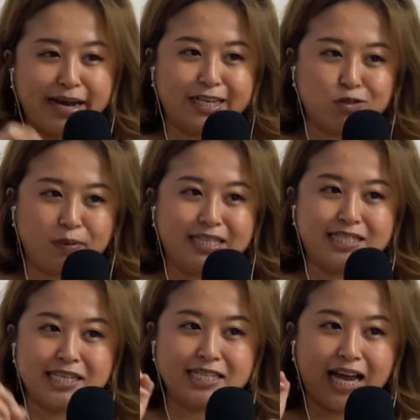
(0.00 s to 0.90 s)

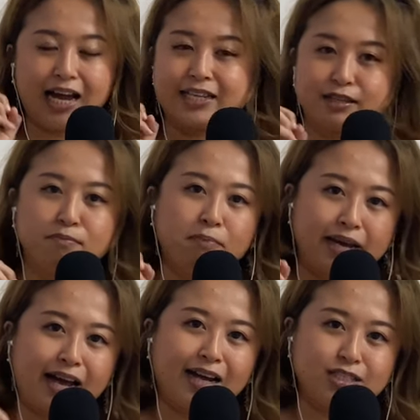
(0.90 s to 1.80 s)
expenses item
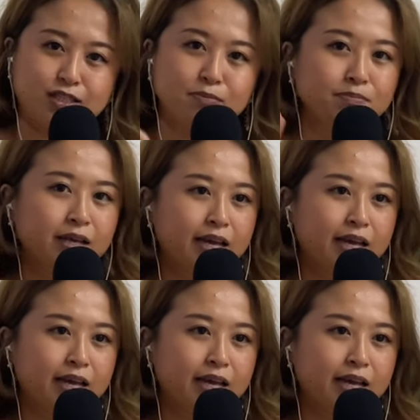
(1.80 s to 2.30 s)
by item